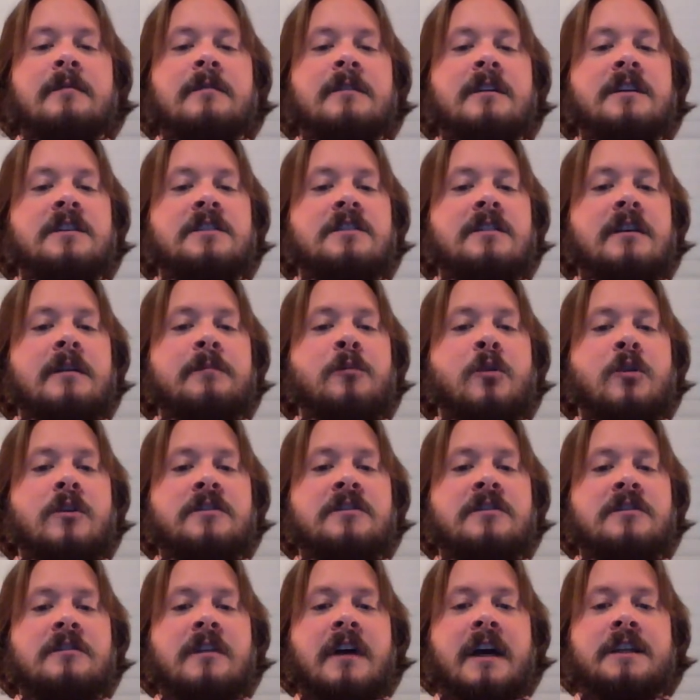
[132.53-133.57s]
is more
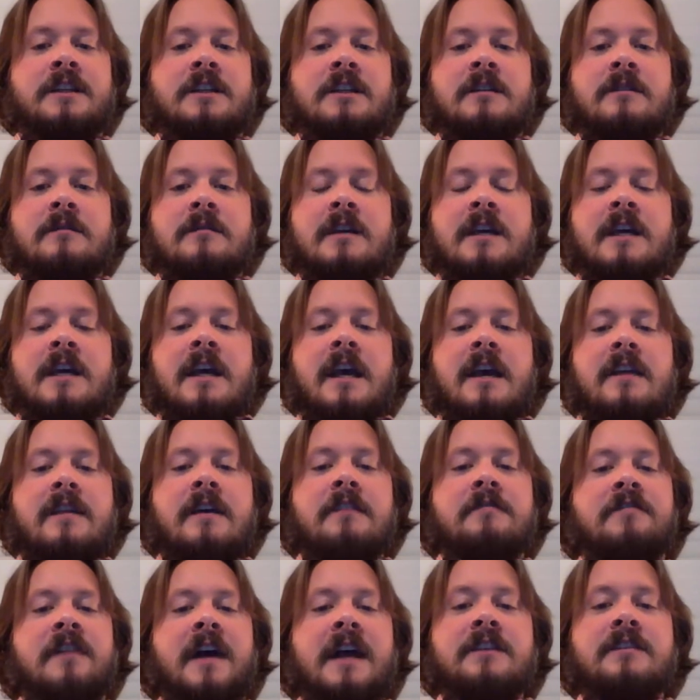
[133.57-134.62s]
slender. And
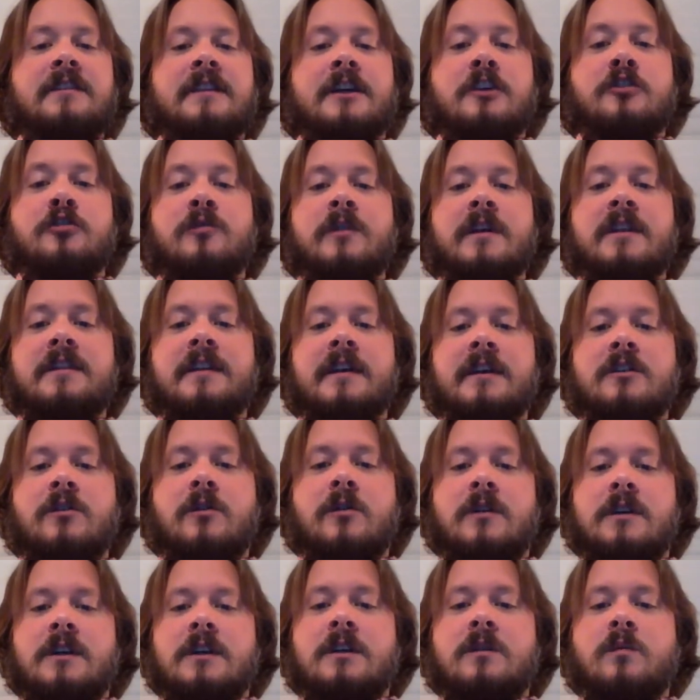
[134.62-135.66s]
then finally the Corinthian
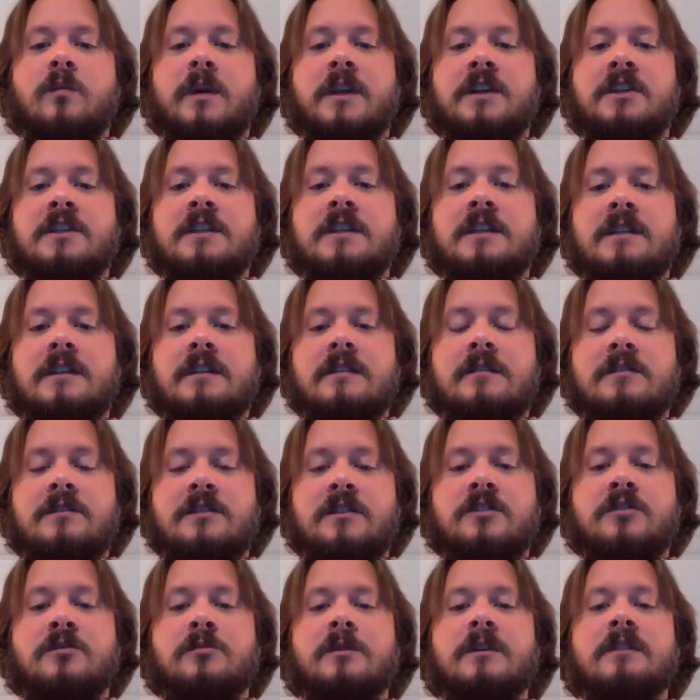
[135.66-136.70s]
order, which,
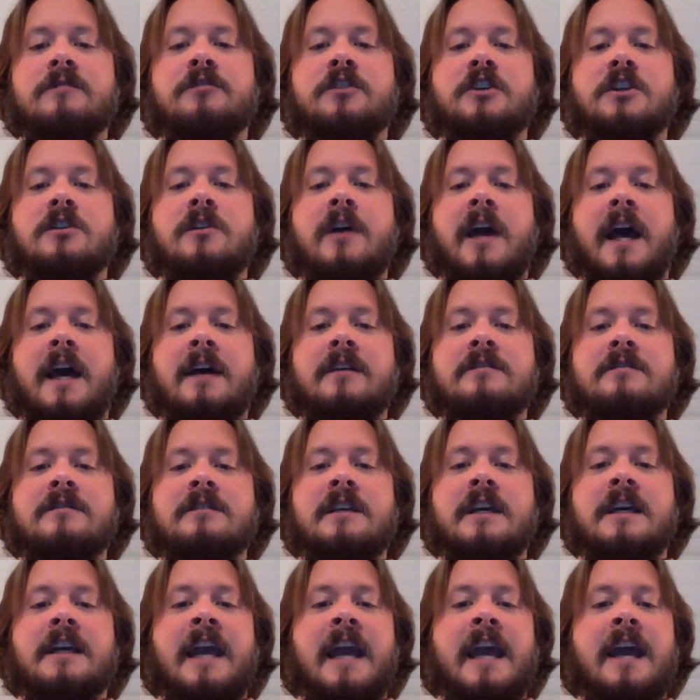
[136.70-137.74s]
just to review, has
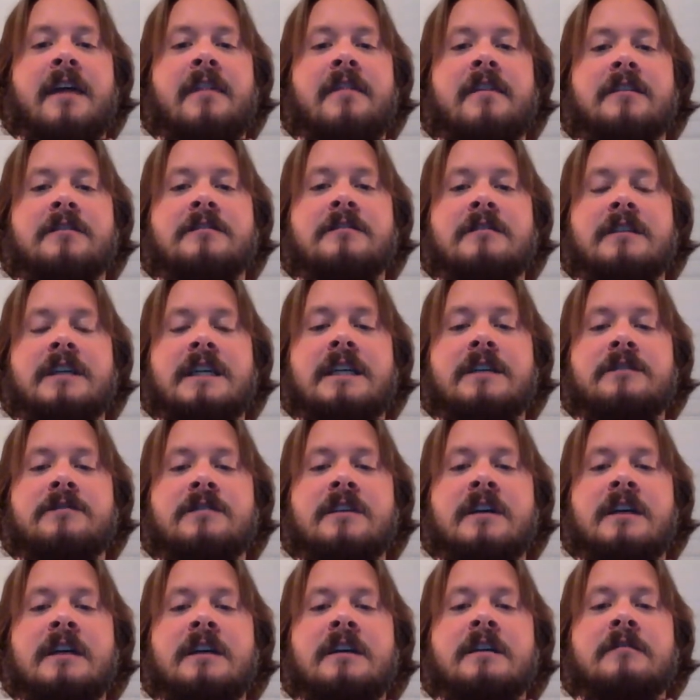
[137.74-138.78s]
the acanthus
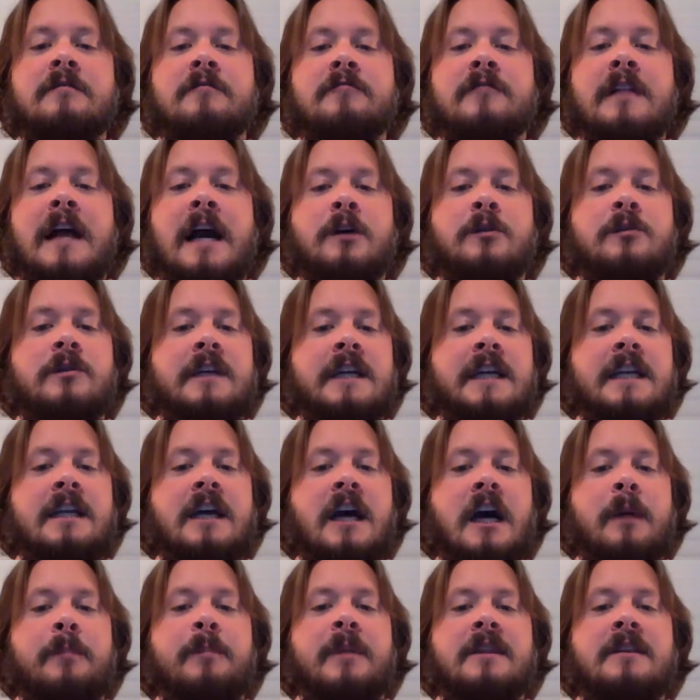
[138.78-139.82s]
leaves
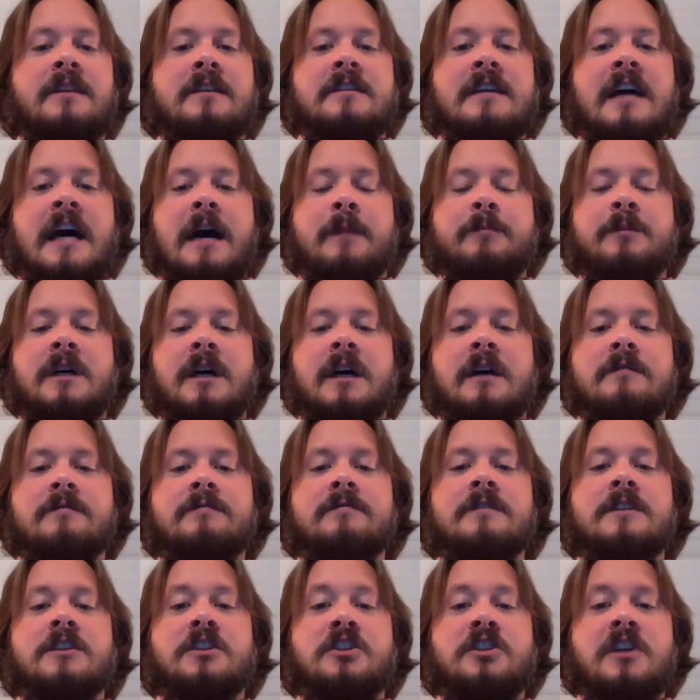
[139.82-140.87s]
flowering up at the top
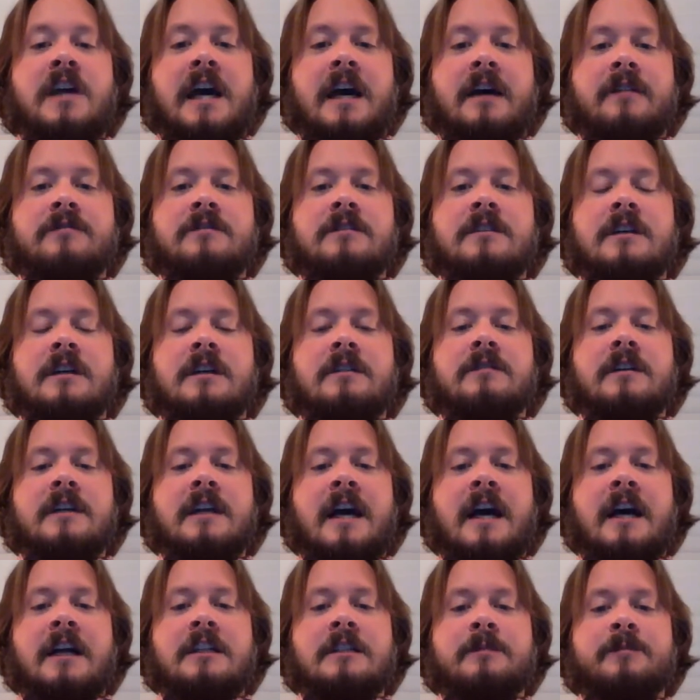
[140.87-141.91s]
of the shaft of the
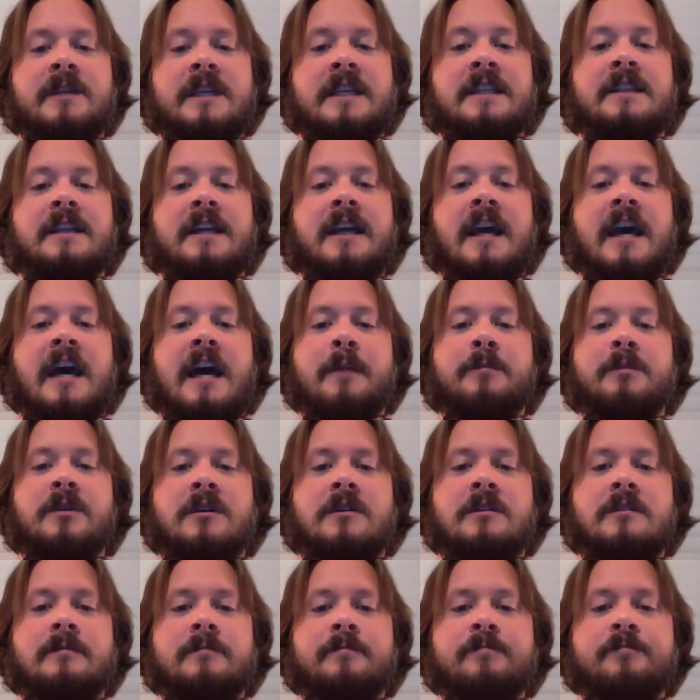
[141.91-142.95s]
column in the
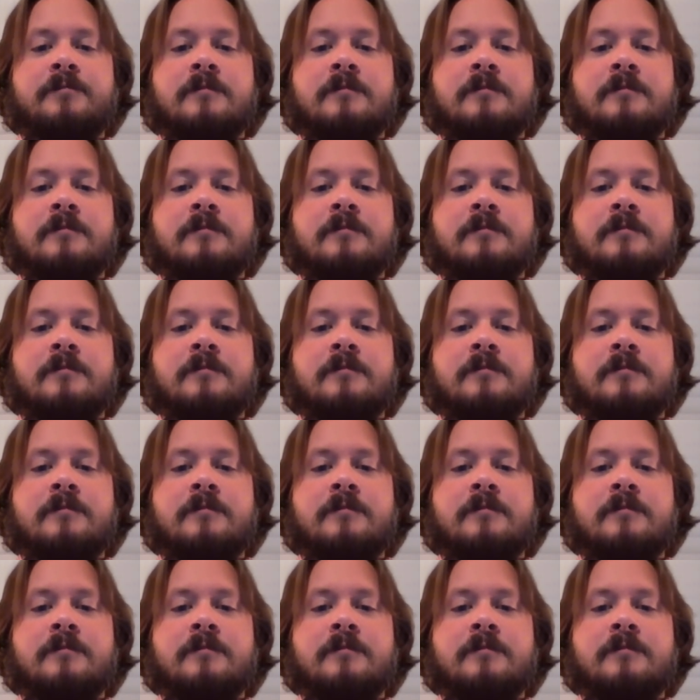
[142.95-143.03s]
capital.